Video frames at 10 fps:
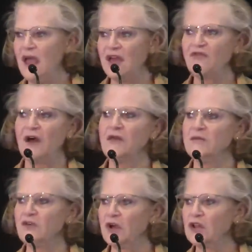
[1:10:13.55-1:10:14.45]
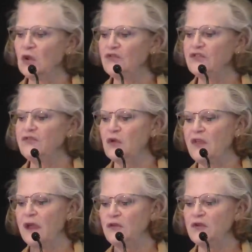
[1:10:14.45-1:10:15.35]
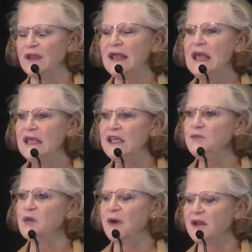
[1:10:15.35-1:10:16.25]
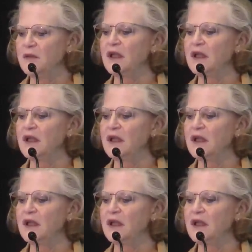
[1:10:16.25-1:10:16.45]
and follow them very closely so that you can keep them on